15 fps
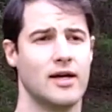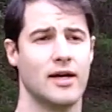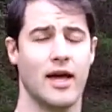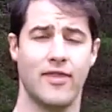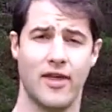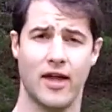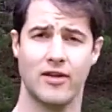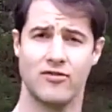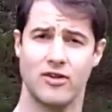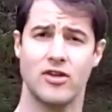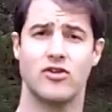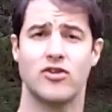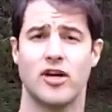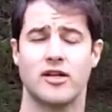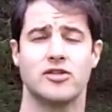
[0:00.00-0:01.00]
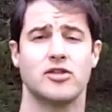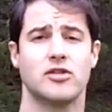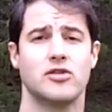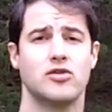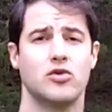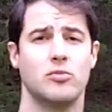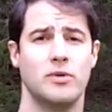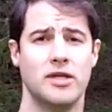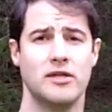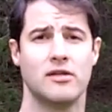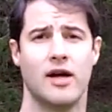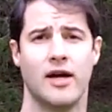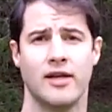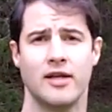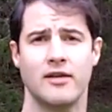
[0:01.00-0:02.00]
And that is an introduction to bee
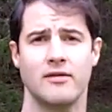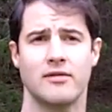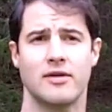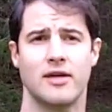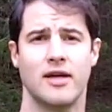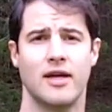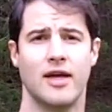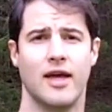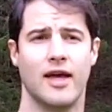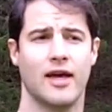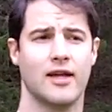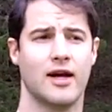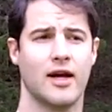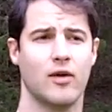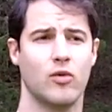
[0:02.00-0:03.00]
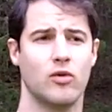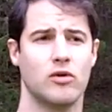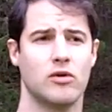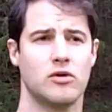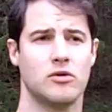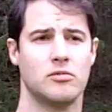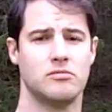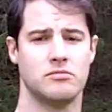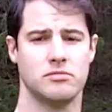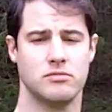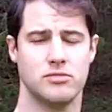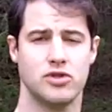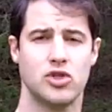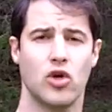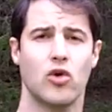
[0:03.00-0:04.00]
lining, and I will
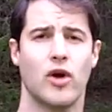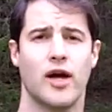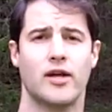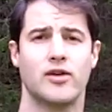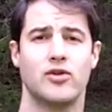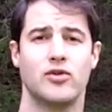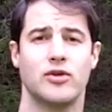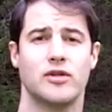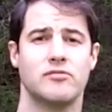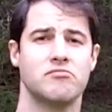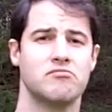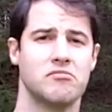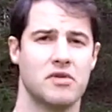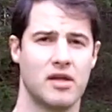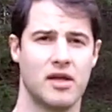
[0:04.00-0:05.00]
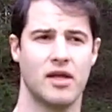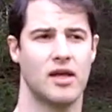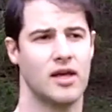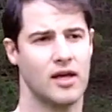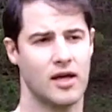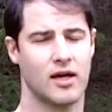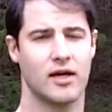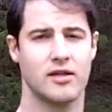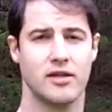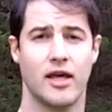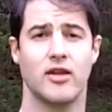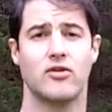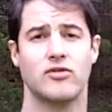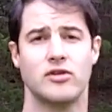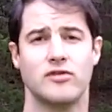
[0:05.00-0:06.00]
show you how to do it
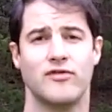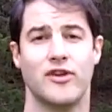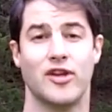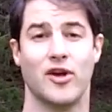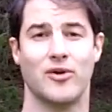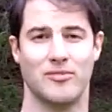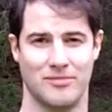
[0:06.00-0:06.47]
later in this video.